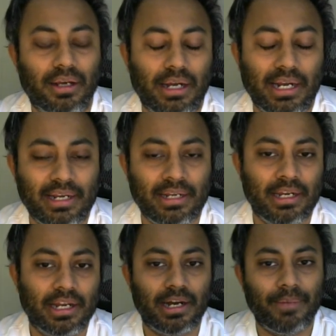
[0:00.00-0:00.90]

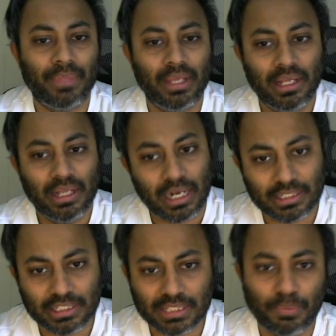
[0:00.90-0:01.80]
And at
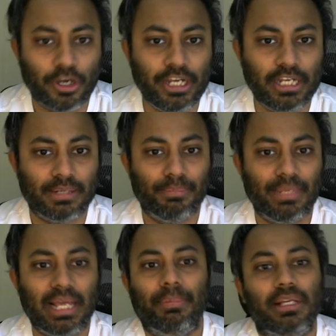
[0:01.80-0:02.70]
this point,
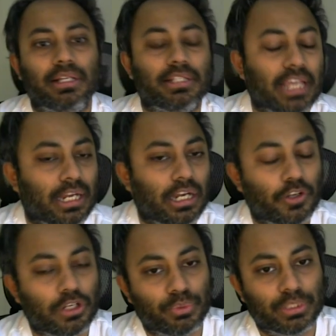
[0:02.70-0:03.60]
black players can
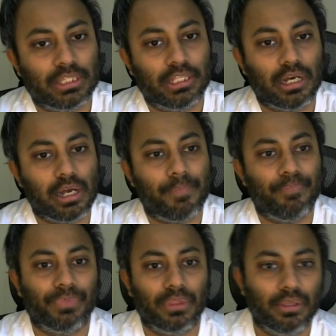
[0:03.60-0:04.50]
continue with
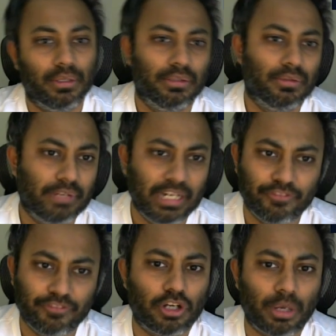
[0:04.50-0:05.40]
three
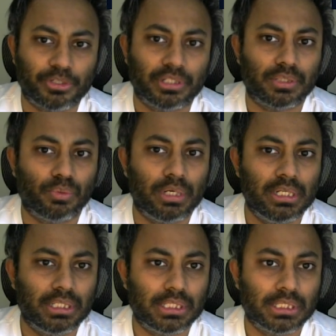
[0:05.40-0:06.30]
different options. One
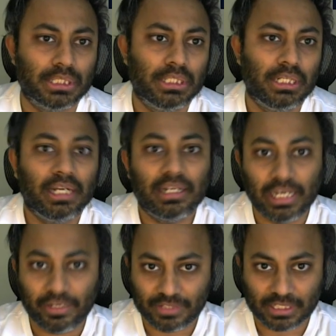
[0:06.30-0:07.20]
is
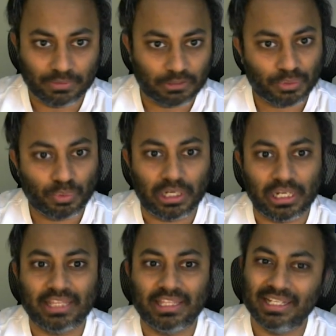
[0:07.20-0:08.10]
knight f6, which is what
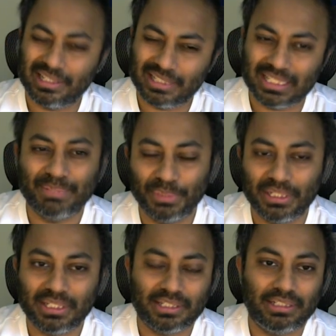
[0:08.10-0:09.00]
I think is the
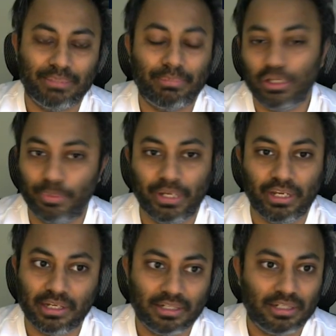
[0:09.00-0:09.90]
simplest in my
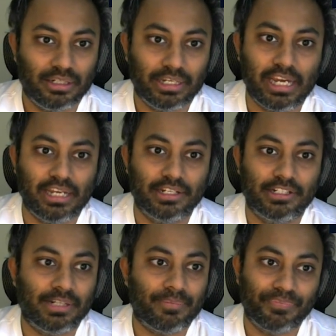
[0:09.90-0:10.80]
opinion. Again,
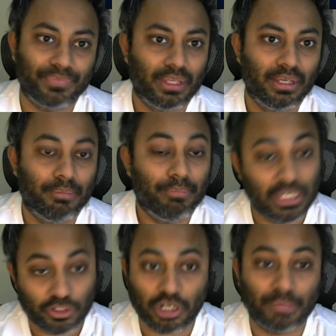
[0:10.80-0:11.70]

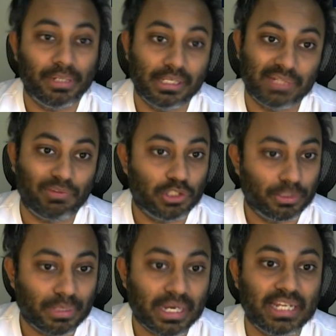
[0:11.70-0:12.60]
many strong players have also
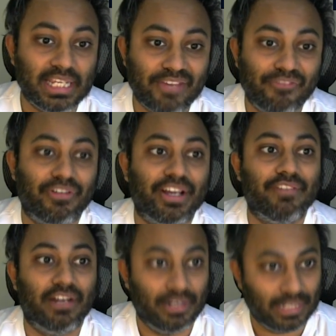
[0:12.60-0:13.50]
played e5
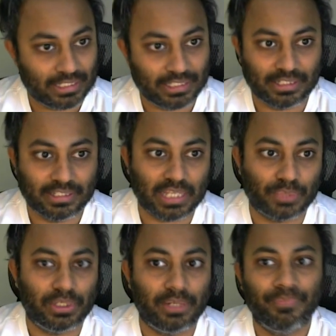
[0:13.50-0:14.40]
and knight c6 as well.